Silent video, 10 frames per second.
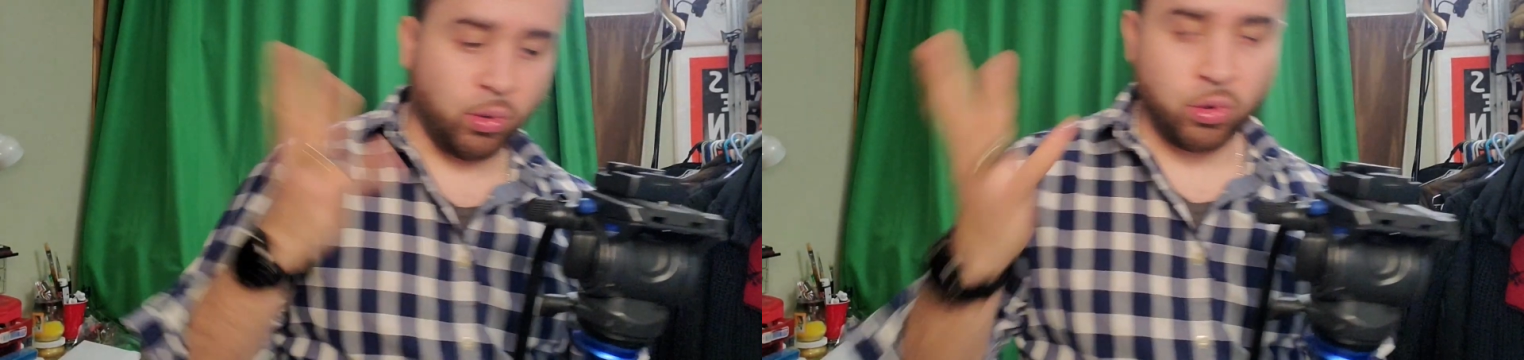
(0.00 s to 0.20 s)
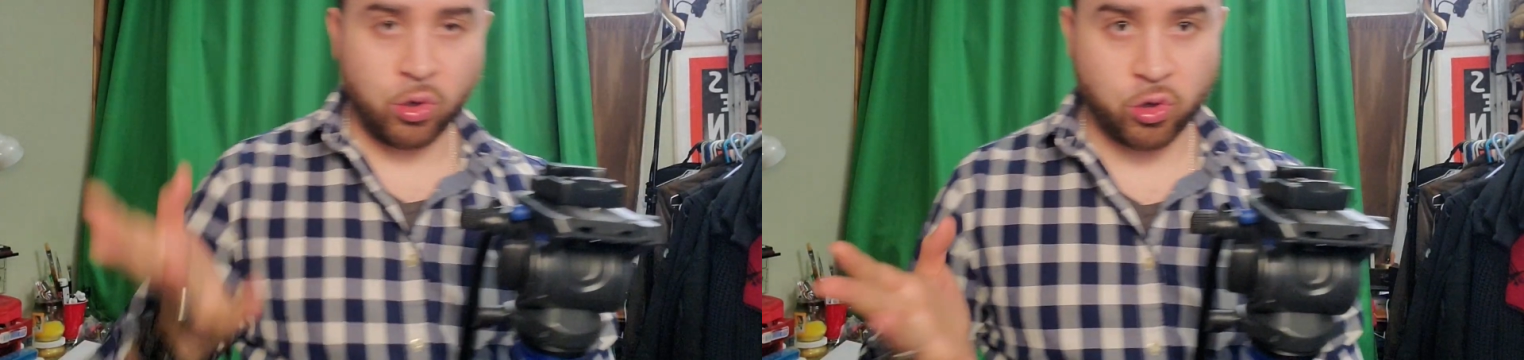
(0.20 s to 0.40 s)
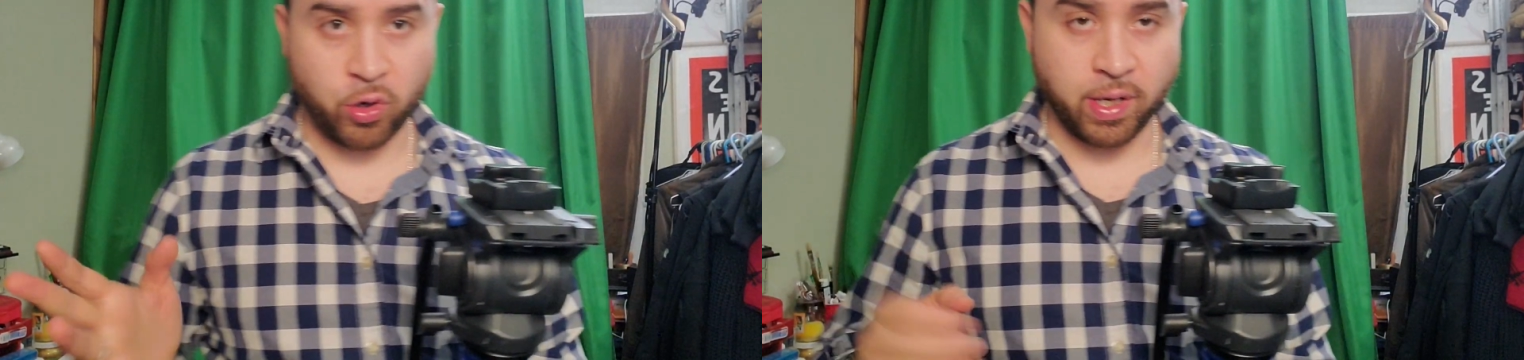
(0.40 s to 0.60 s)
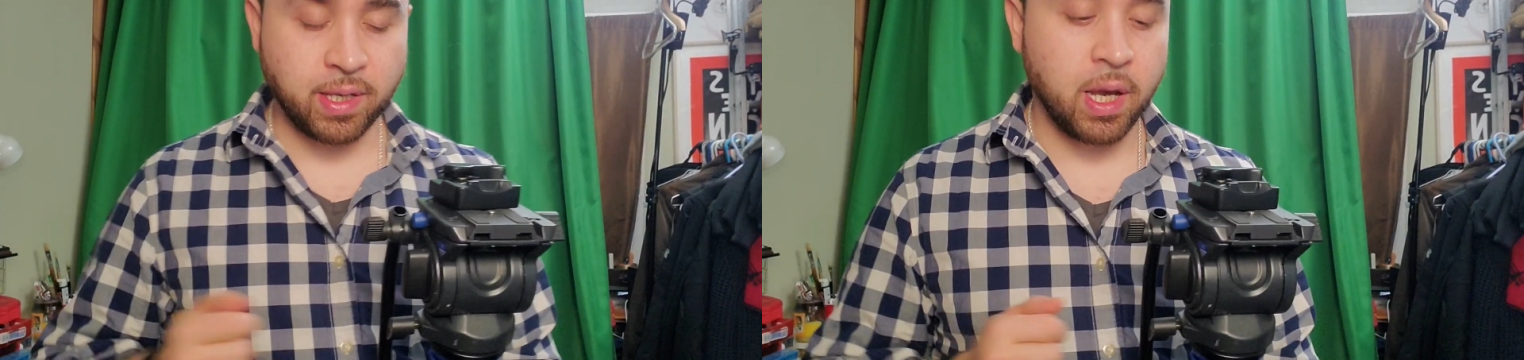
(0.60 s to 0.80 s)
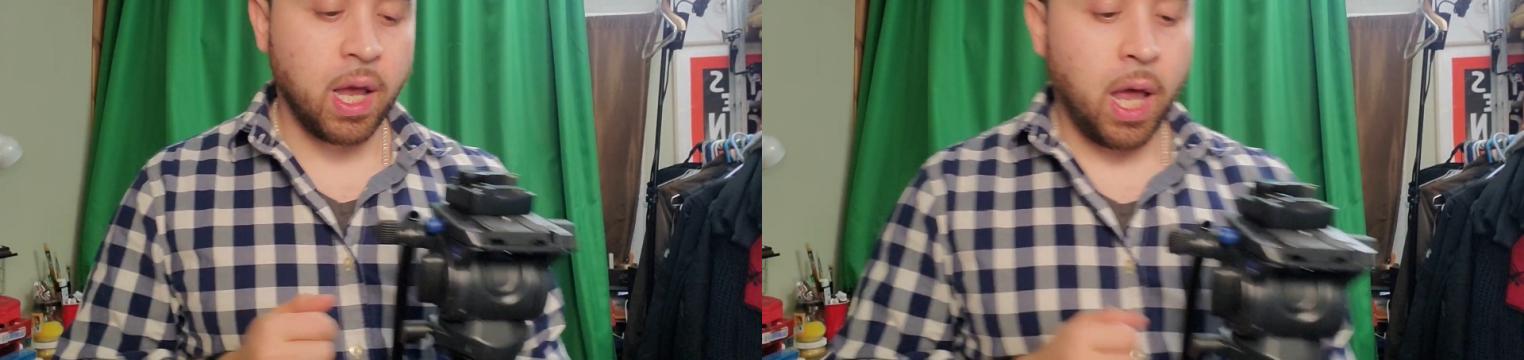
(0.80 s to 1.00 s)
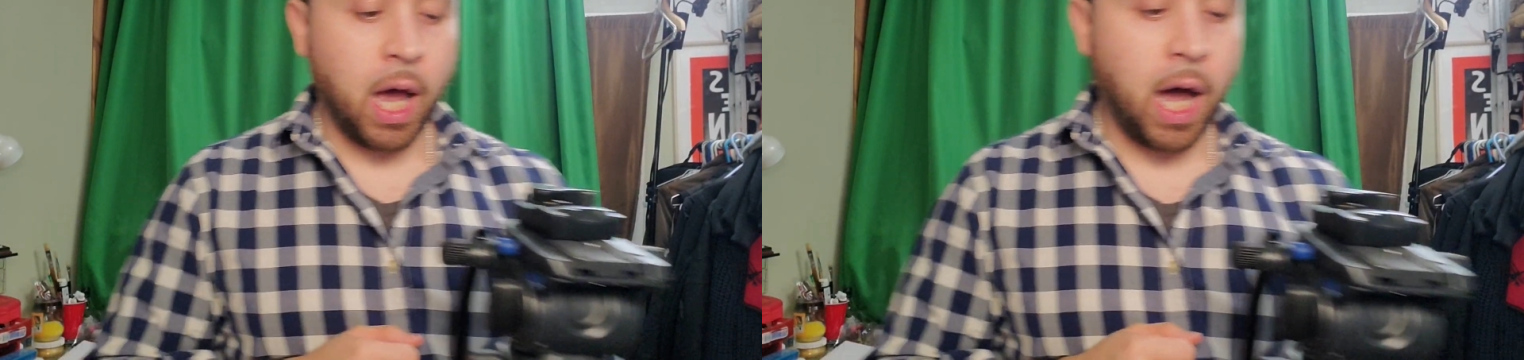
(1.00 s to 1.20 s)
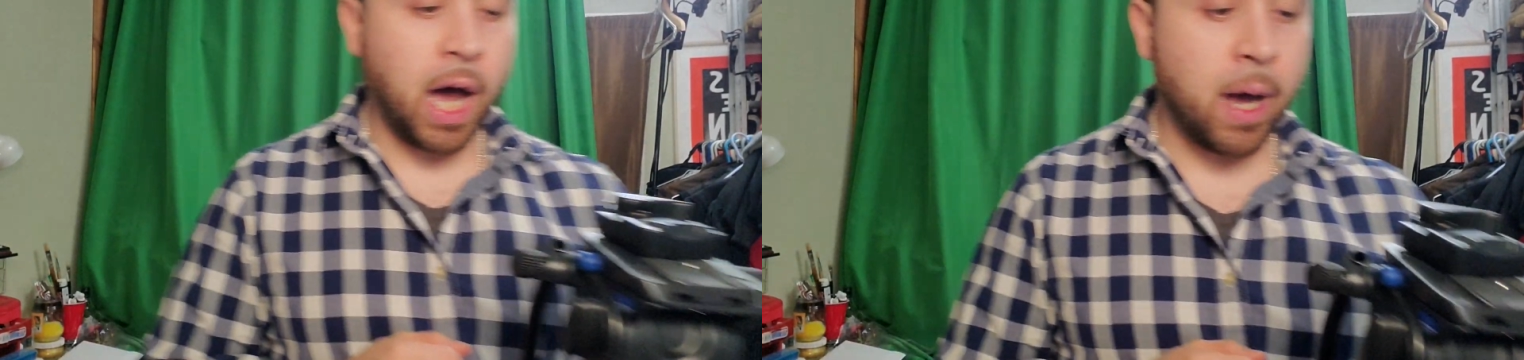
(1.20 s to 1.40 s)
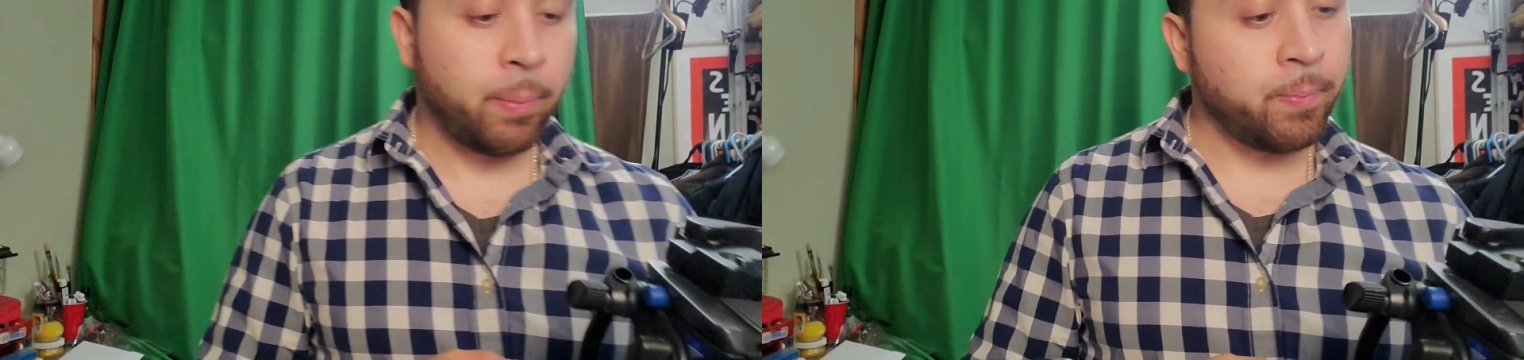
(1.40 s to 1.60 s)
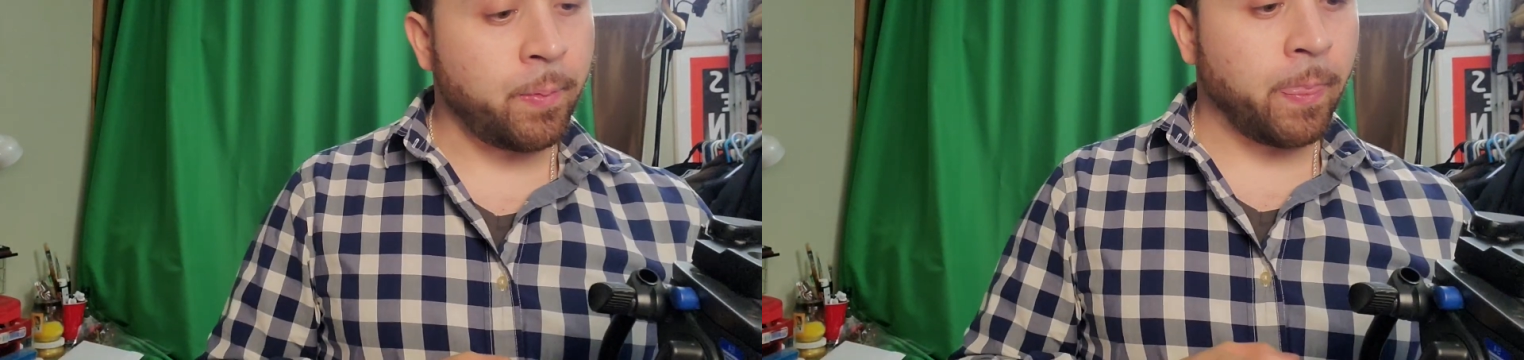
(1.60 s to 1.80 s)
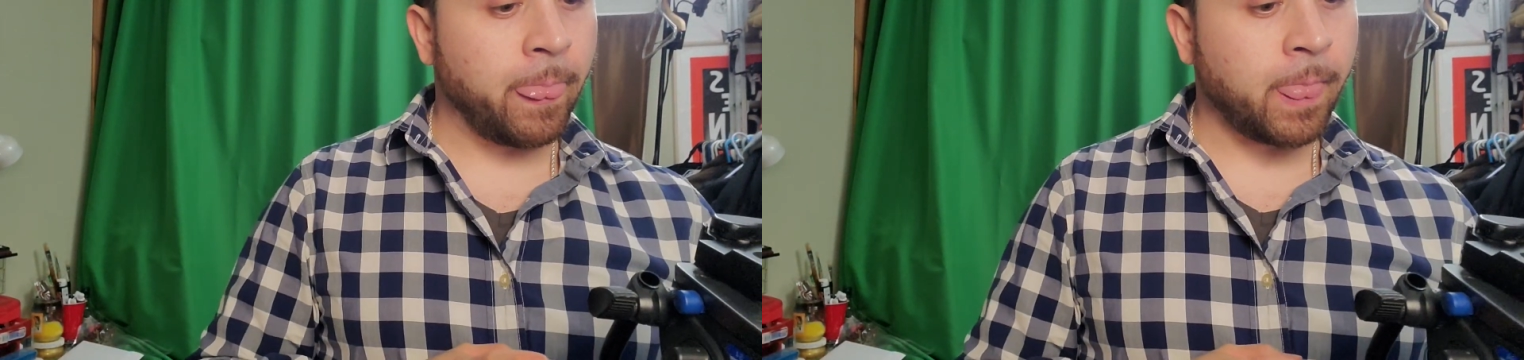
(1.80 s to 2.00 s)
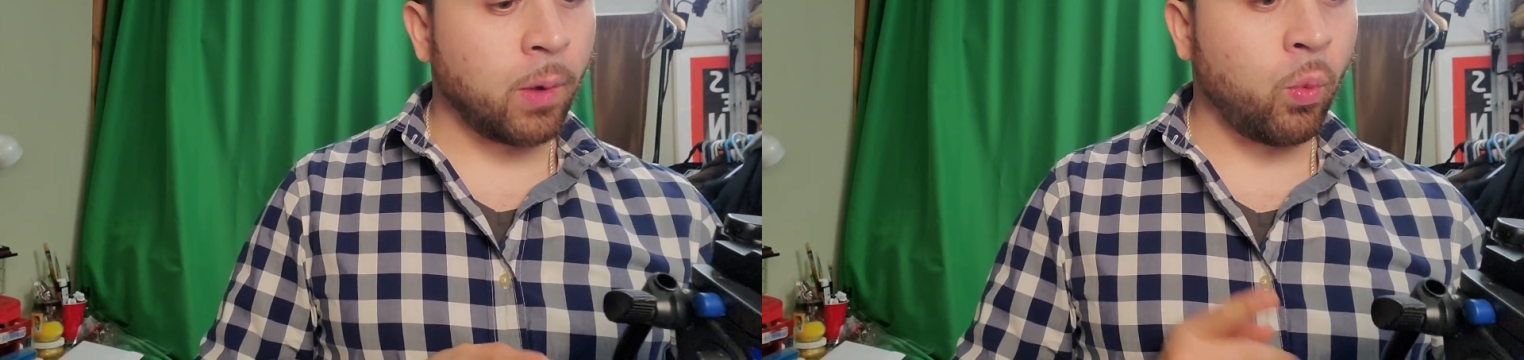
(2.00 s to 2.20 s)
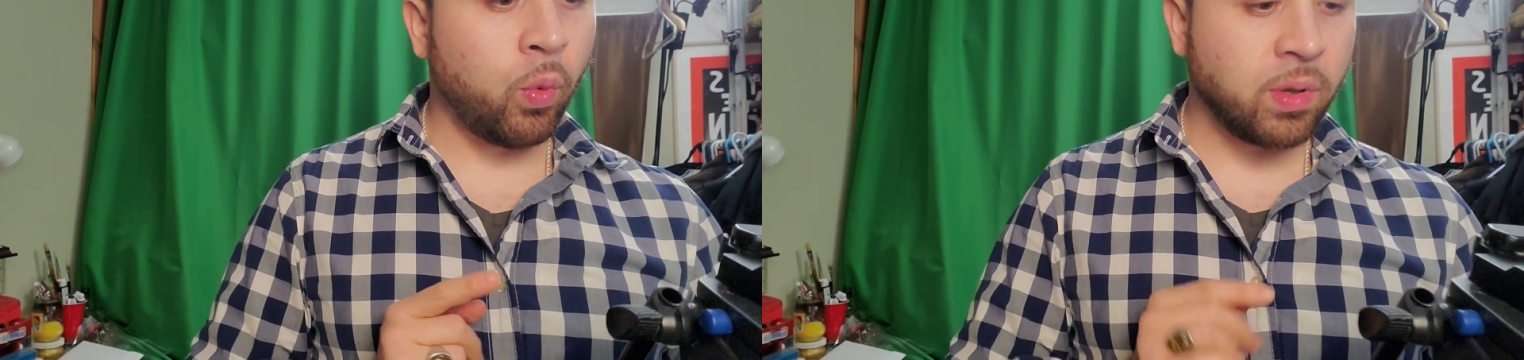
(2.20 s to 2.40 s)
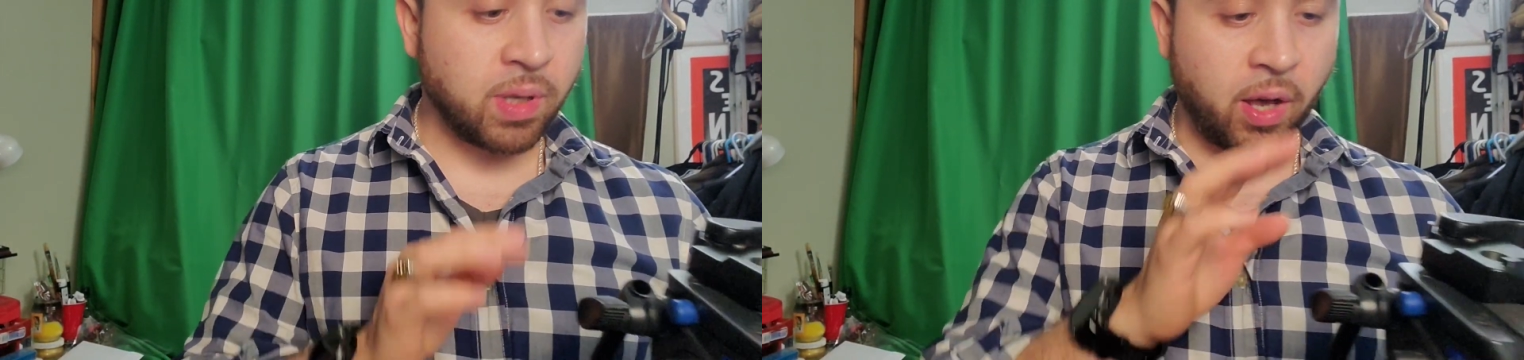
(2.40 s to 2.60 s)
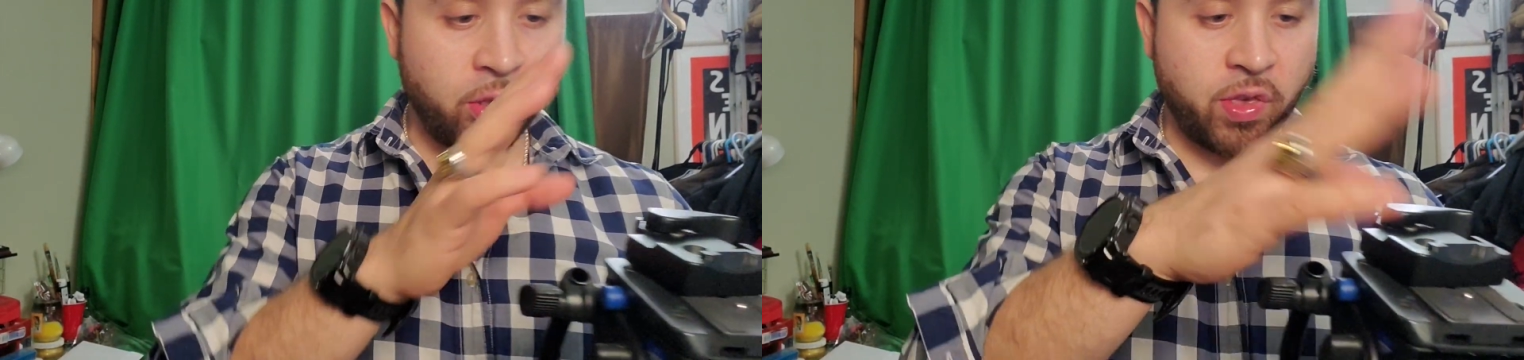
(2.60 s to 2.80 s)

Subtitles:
you. Your choice. Other